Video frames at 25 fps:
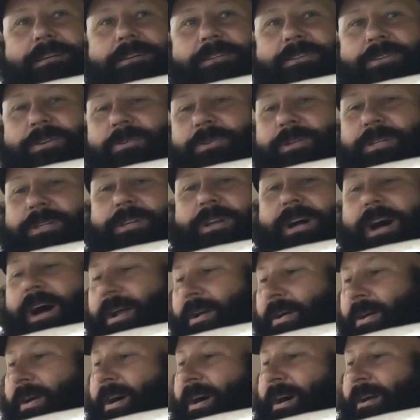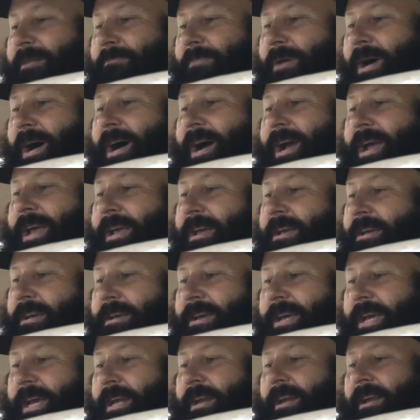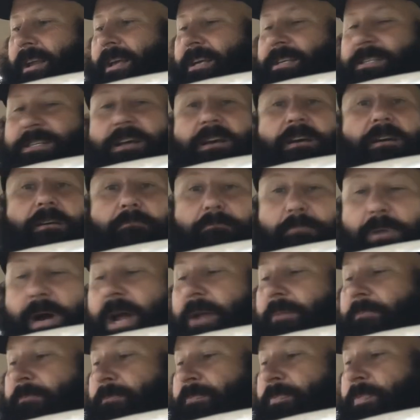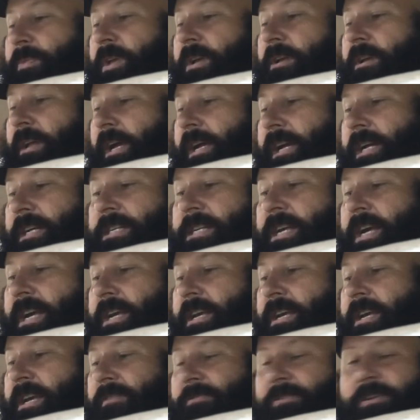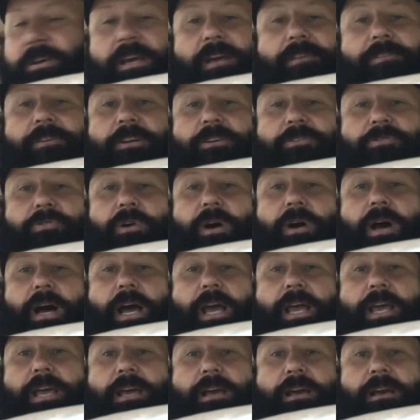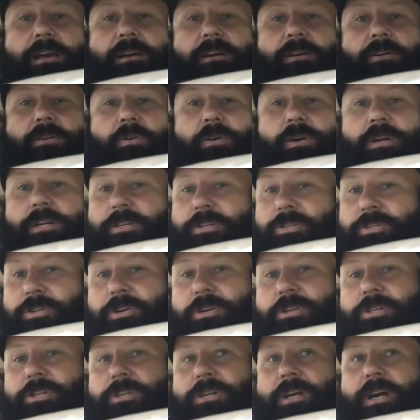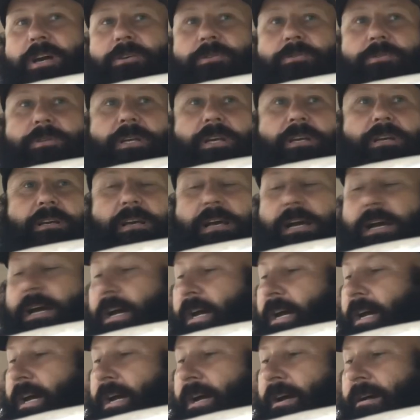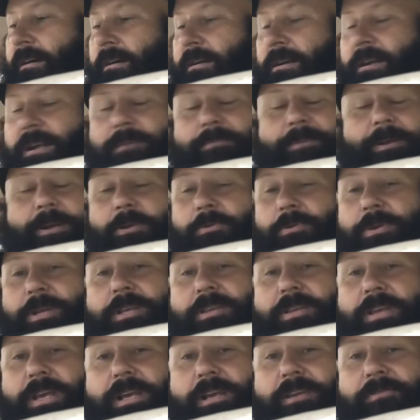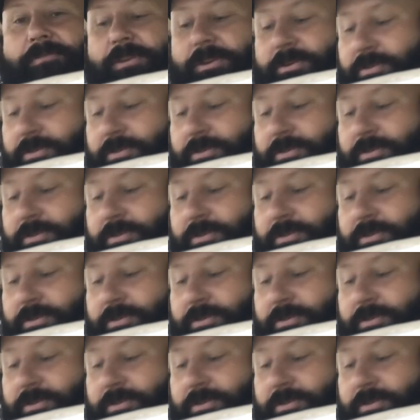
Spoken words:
So it's not on my hit list. But, like I say, if you give it a try or you search it out, let me know what you think. If you